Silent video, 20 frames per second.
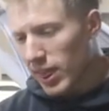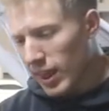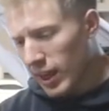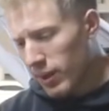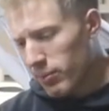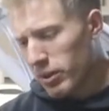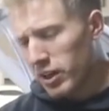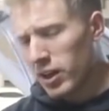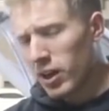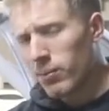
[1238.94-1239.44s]

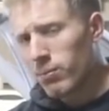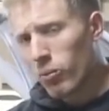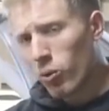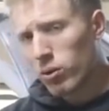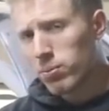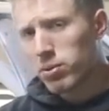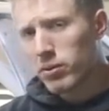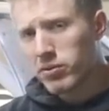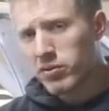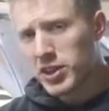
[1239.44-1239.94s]
and become
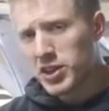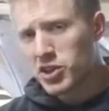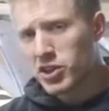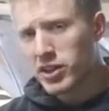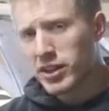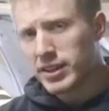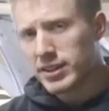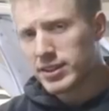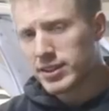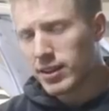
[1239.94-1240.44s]
more
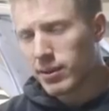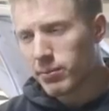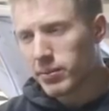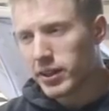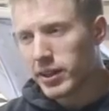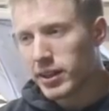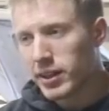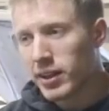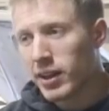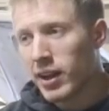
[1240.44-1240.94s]
proficient at
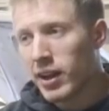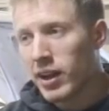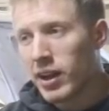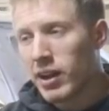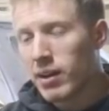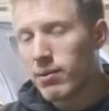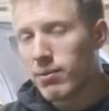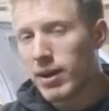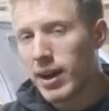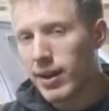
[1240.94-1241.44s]
something
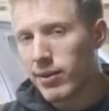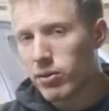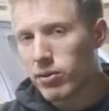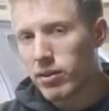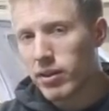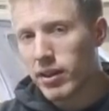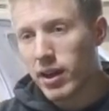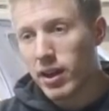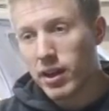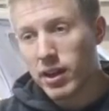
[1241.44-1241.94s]
rather
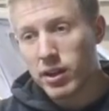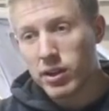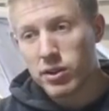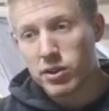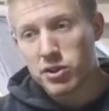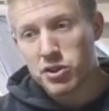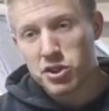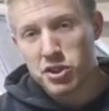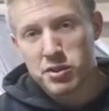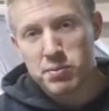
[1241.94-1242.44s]

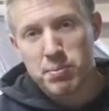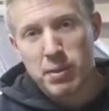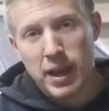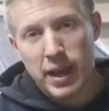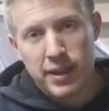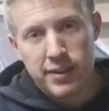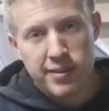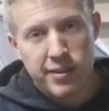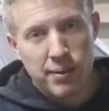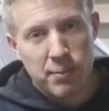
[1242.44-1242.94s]
than just
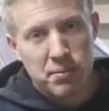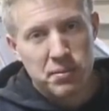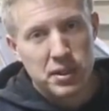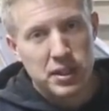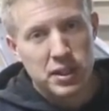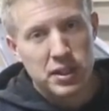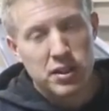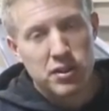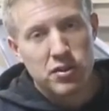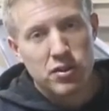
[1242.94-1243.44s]
pay
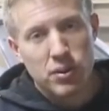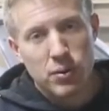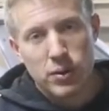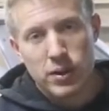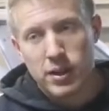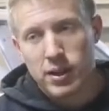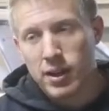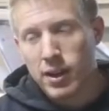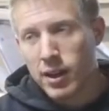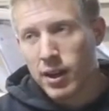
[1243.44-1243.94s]
somebody to do
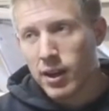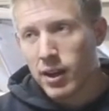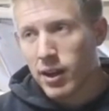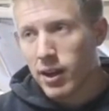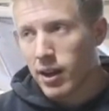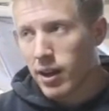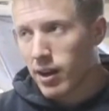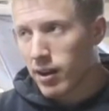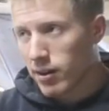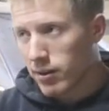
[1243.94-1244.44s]
it,
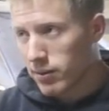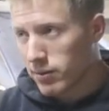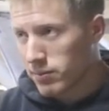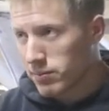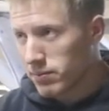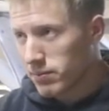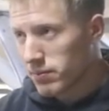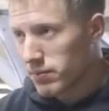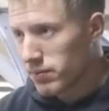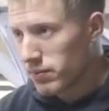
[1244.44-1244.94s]

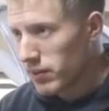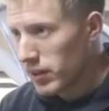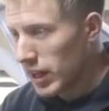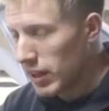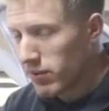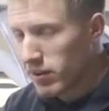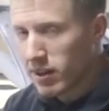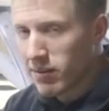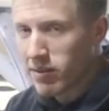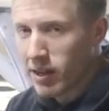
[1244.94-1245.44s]

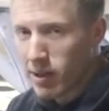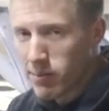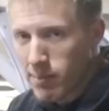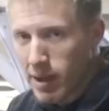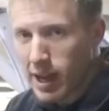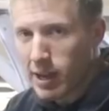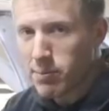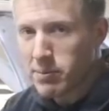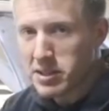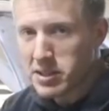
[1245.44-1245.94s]
even if I
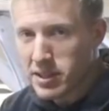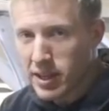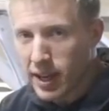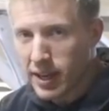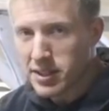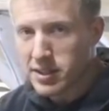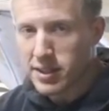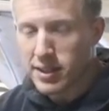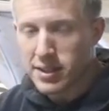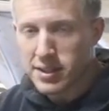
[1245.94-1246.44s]
make
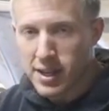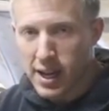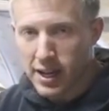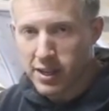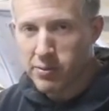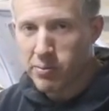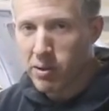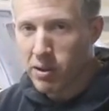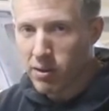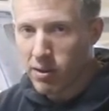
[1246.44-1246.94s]
mistakes and it
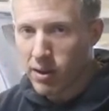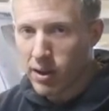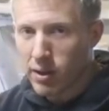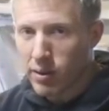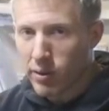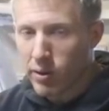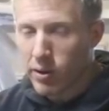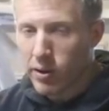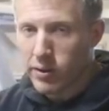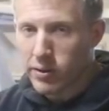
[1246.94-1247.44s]
takes me a
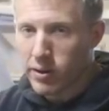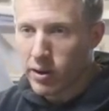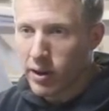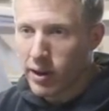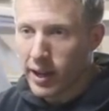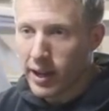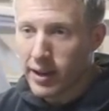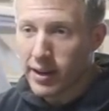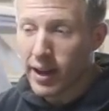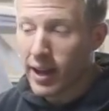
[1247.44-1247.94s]
lot longer.
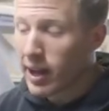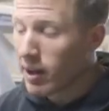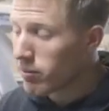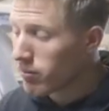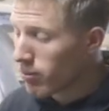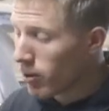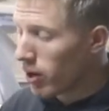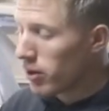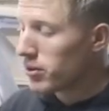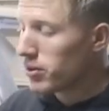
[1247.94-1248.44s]
And I
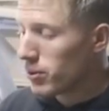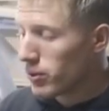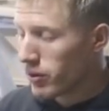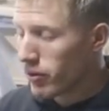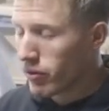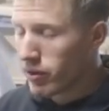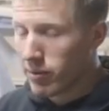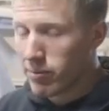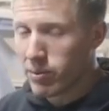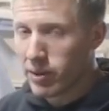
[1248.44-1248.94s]
have fun doing
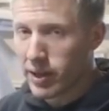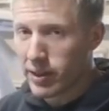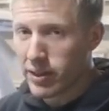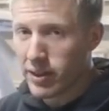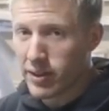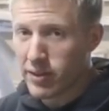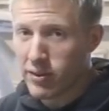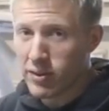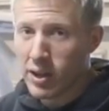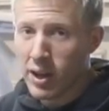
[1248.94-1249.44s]
stuff like
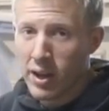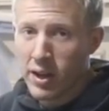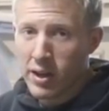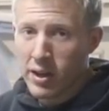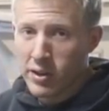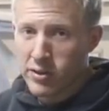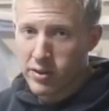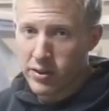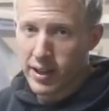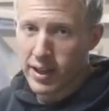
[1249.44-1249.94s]
this,
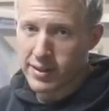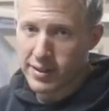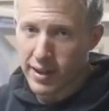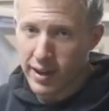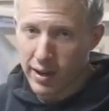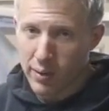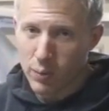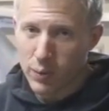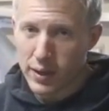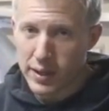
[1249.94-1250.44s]
so that's
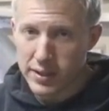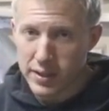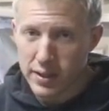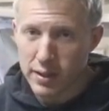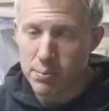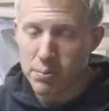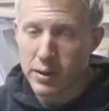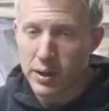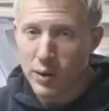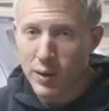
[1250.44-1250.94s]
kind of why I did
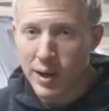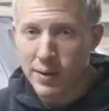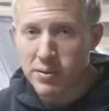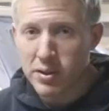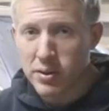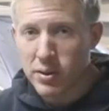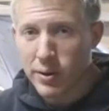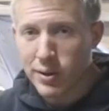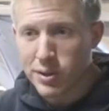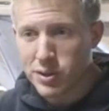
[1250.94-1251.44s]
it. But you have
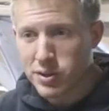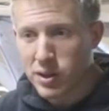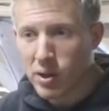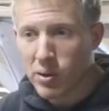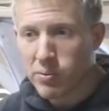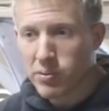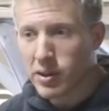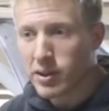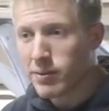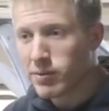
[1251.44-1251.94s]
to know
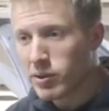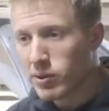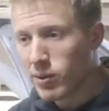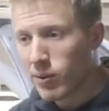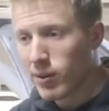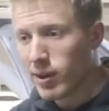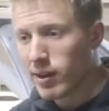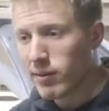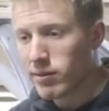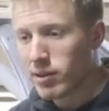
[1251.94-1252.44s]
yourself, and if you
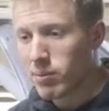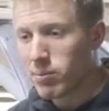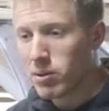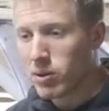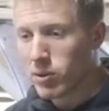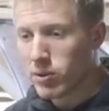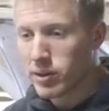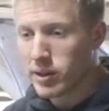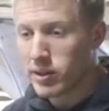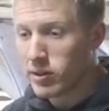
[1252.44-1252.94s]
don't have the
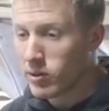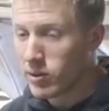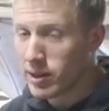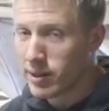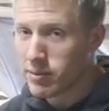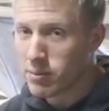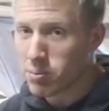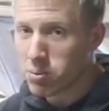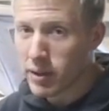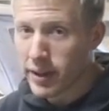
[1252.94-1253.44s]
ability, you don't
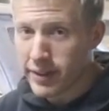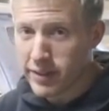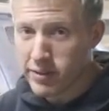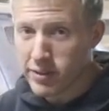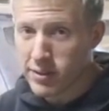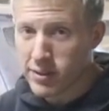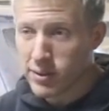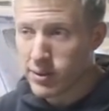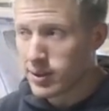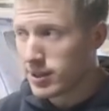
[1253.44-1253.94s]
have a place
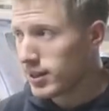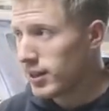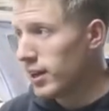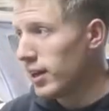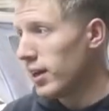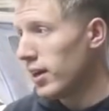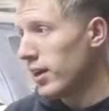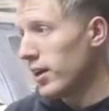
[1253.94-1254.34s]
to do it,